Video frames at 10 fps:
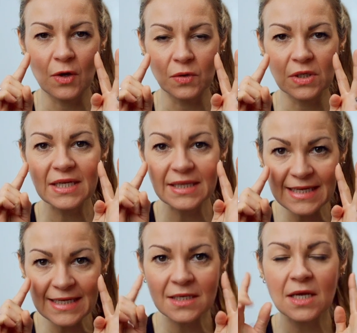on
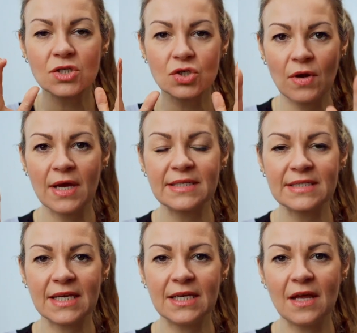clean, dry
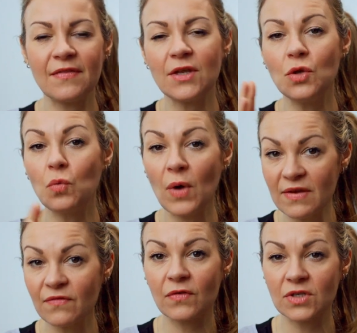skin, and then you
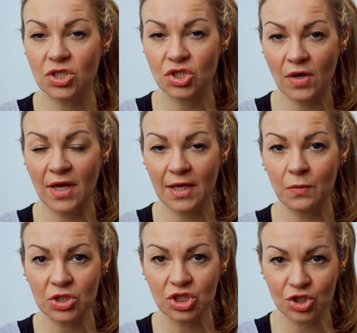wait for it to dry,
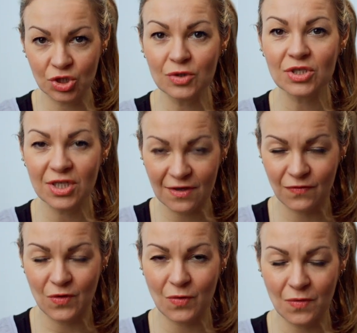which should
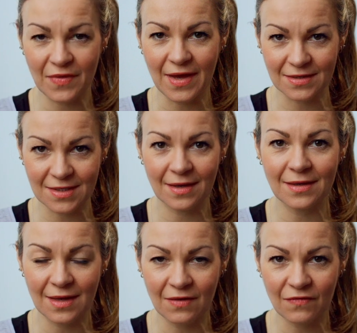give you that
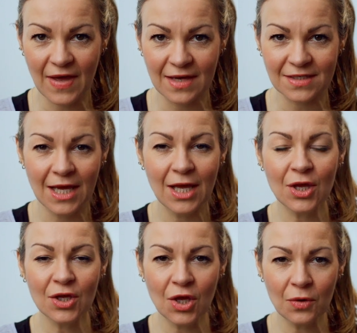tightening effect,
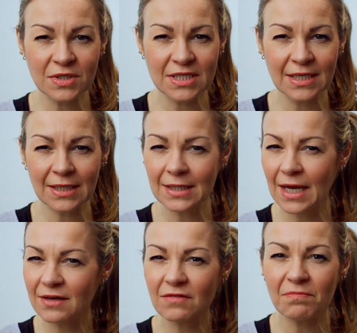coating and
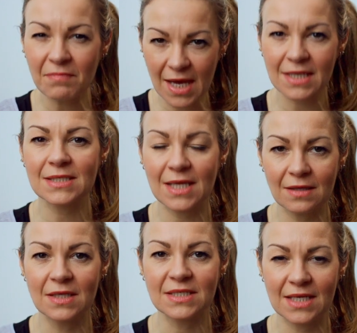kind of
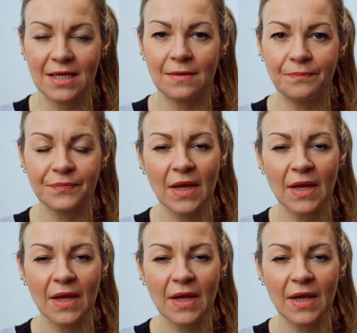masking the skin.